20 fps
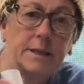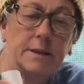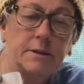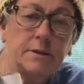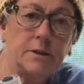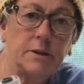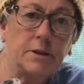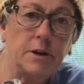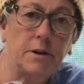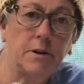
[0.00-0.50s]

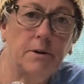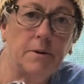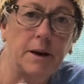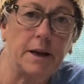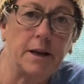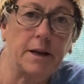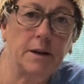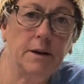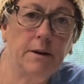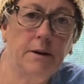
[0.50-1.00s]
so I
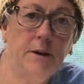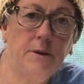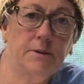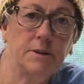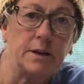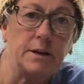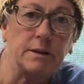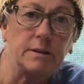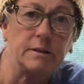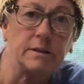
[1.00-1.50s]
can use
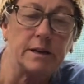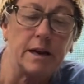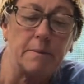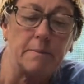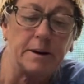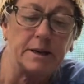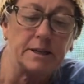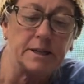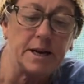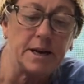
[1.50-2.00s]
it inside
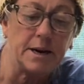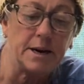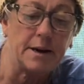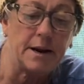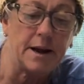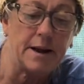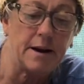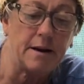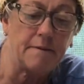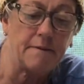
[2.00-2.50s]
my tent at
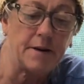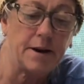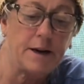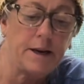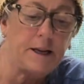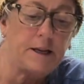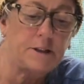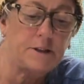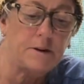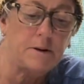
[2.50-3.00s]
night if I
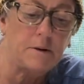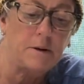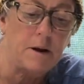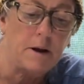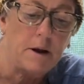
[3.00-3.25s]
need to.